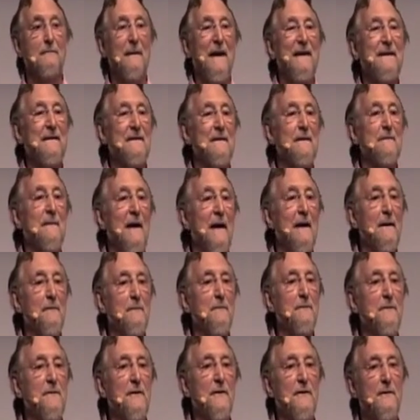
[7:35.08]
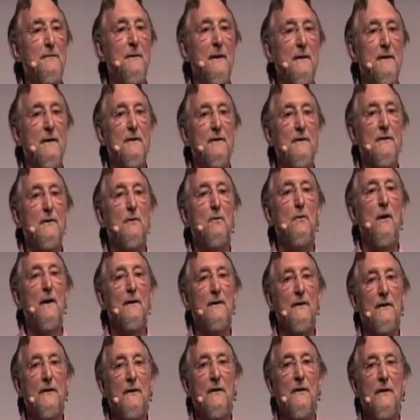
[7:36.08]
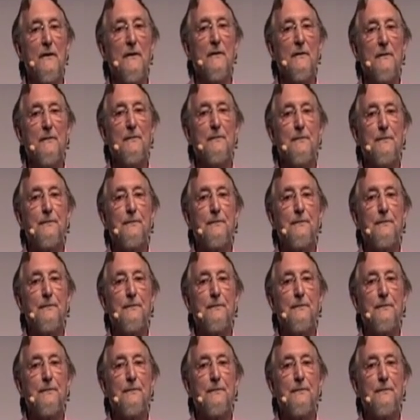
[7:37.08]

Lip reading: make them happen just because you want to.